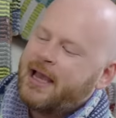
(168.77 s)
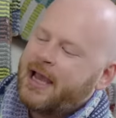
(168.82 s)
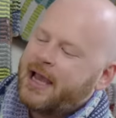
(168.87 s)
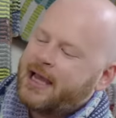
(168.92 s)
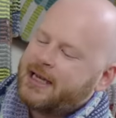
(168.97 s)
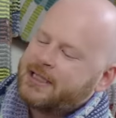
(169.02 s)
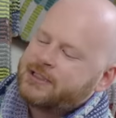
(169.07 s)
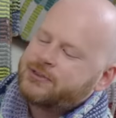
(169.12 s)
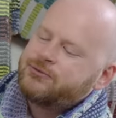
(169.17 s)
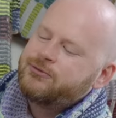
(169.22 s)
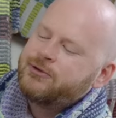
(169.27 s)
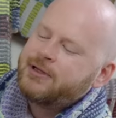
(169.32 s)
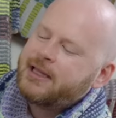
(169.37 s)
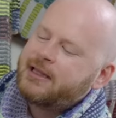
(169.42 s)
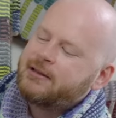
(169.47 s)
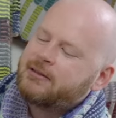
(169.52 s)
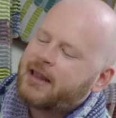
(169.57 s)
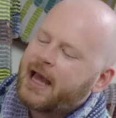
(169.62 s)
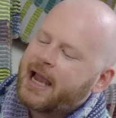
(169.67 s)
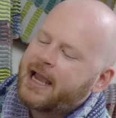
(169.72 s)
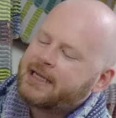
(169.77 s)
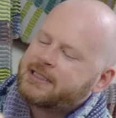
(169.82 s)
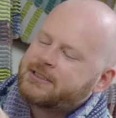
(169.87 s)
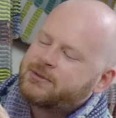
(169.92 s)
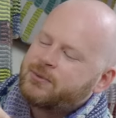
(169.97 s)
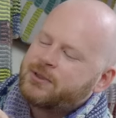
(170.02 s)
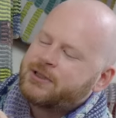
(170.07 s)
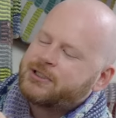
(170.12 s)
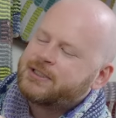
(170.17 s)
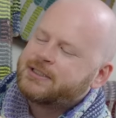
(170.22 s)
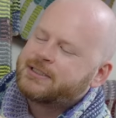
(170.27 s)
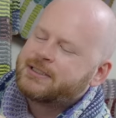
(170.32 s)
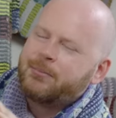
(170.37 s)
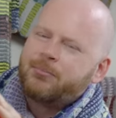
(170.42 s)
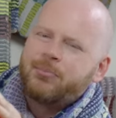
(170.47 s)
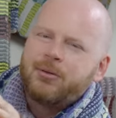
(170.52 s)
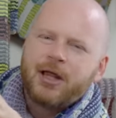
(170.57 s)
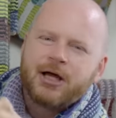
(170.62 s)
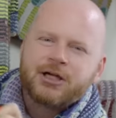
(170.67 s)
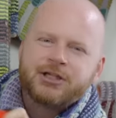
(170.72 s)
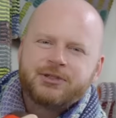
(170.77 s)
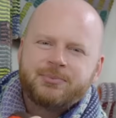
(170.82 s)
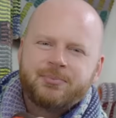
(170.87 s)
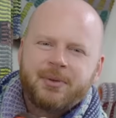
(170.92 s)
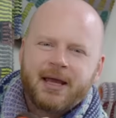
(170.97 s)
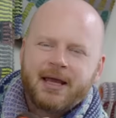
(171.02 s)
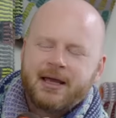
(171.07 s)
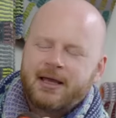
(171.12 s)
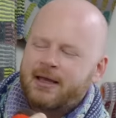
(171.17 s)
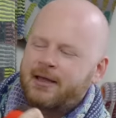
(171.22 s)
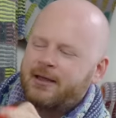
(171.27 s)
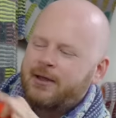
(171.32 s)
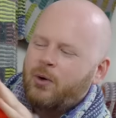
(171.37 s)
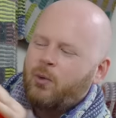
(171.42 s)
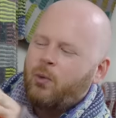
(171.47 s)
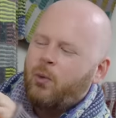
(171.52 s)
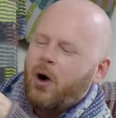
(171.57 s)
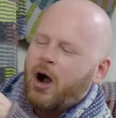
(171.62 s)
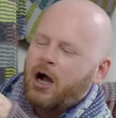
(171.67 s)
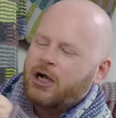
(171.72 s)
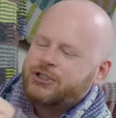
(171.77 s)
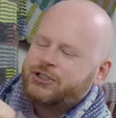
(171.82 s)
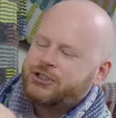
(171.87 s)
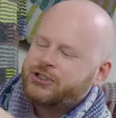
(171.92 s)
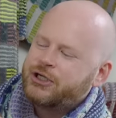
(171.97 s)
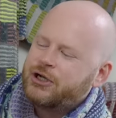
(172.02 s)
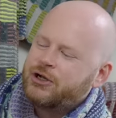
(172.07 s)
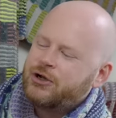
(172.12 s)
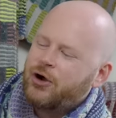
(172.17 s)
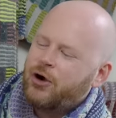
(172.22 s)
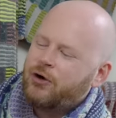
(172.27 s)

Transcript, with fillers: And it's really light with just a blush pink wash